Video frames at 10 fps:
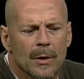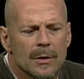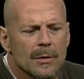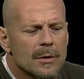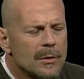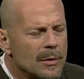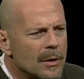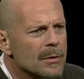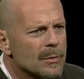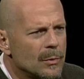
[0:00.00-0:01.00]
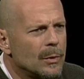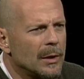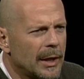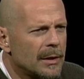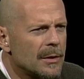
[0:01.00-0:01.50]
so the studios would
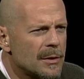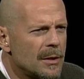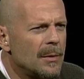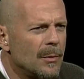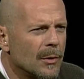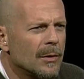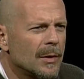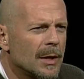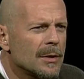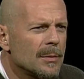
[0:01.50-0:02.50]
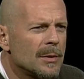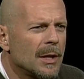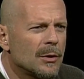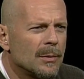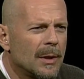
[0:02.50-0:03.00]
like to see more of that
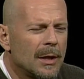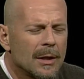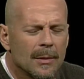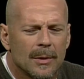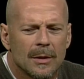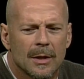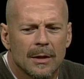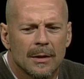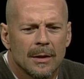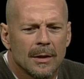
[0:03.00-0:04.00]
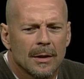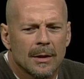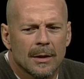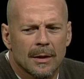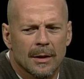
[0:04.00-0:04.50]
substantial money come in. That,
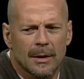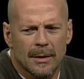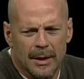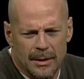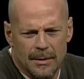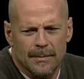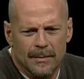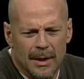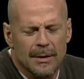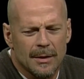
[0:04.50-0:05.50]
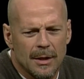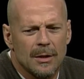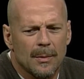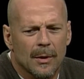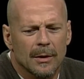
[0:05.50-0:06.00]
that's, that's the
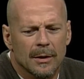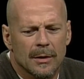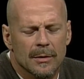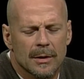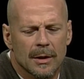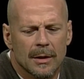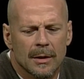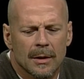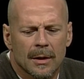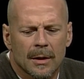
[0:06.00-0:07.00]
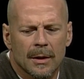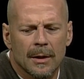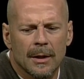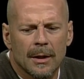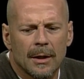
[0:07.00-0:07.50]
easy part to understand.
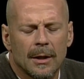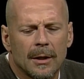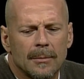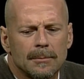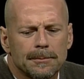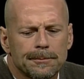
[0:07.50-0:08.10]
Um,